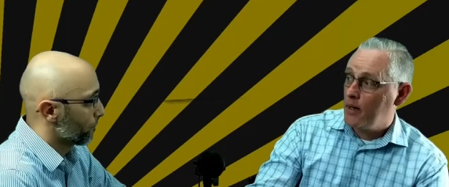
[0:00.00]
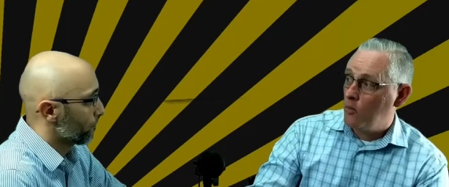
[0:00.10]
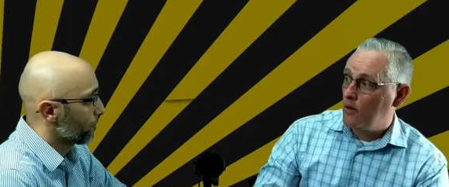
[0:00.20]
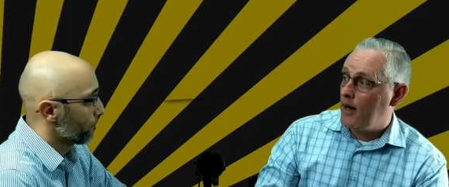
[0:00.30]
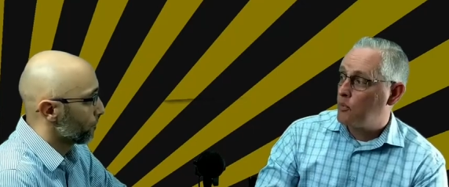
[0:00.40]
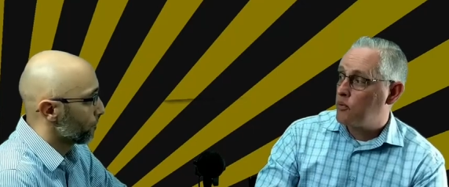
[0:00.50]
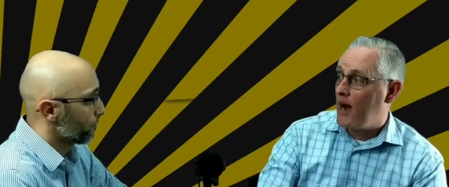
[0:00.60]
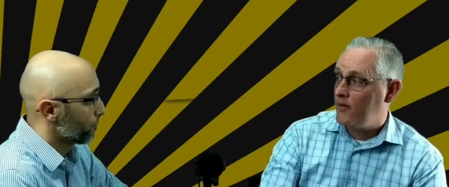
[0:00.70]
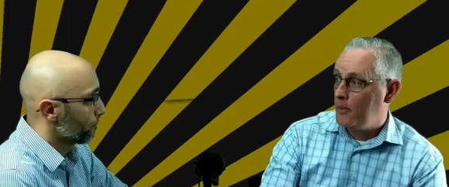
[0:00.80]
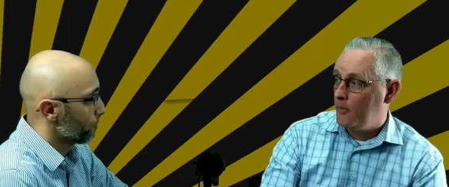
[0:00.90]
Speaker 1: anymore. Now
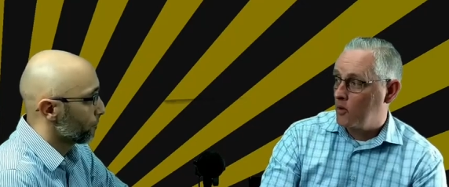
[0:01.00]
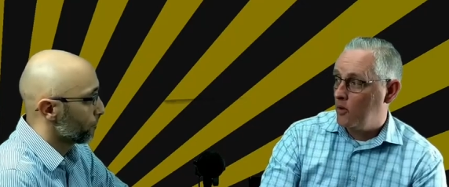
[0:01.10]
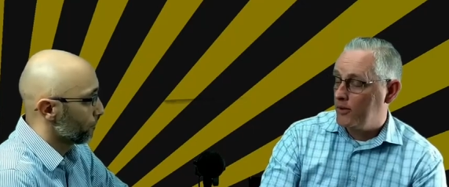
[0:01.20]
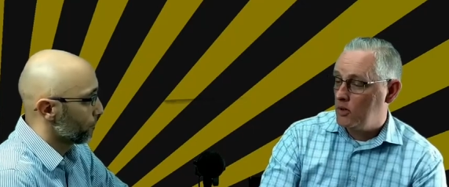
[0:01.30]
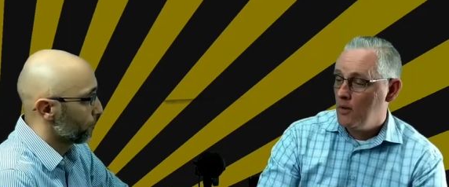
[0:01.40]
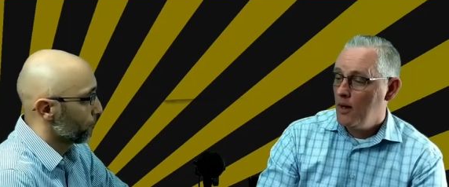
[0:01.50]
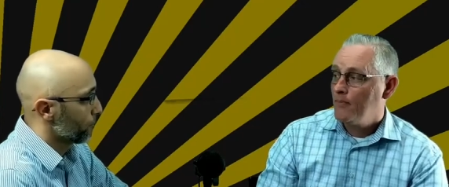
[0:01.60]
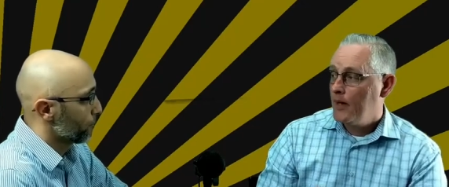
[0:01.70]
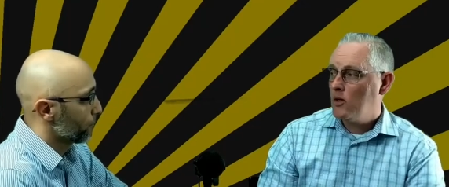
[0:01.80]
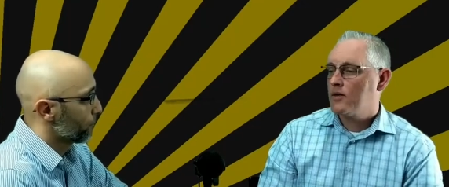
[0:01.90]
private people are going to.
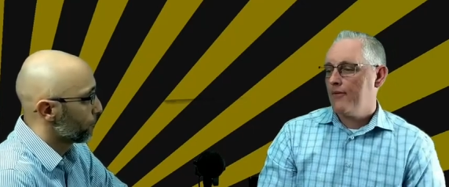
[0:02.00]
Here's what